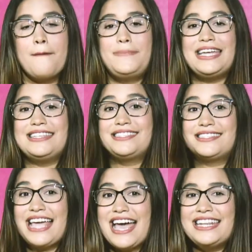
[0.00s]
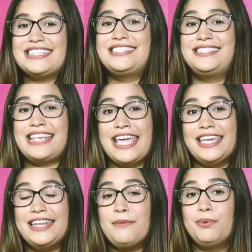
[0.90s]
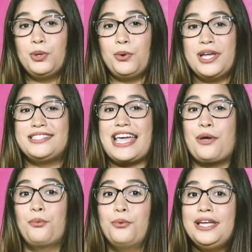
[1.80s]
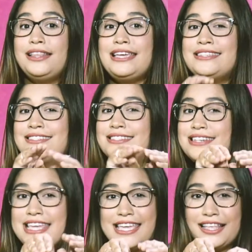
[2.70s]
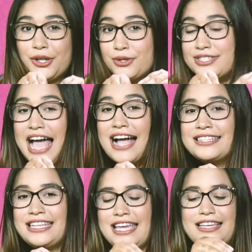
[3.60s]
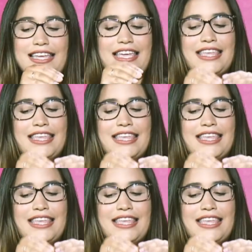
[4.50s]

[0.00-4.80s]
But instead, Satan employs a really sneaky little tactic